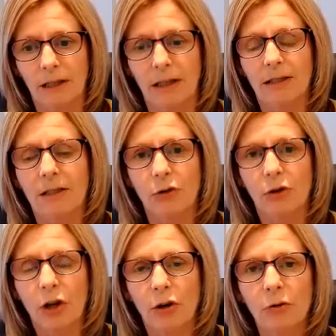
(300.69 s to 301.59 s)
So
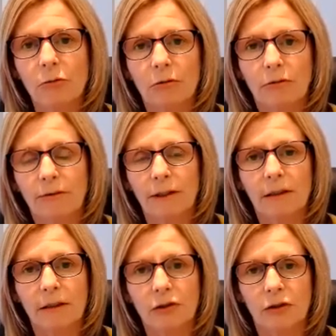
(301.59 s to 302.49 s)
know,
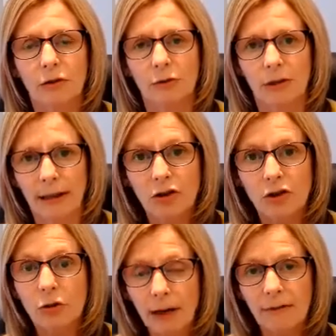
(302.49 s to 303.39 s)
feel, do. So
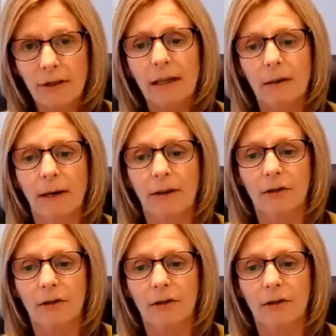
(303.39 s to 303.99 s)
do have a think about